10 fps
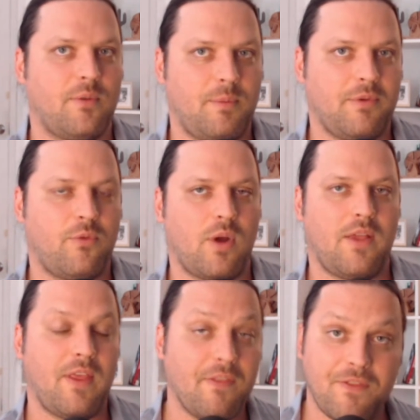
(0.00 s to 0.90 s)
before,
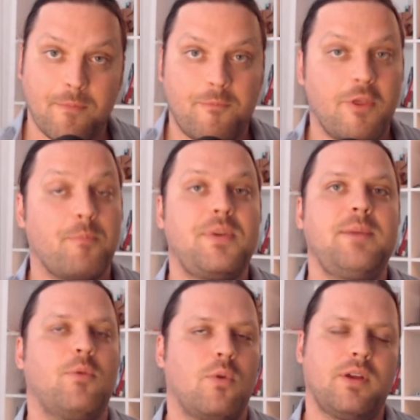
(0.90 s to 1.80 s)
and then the people,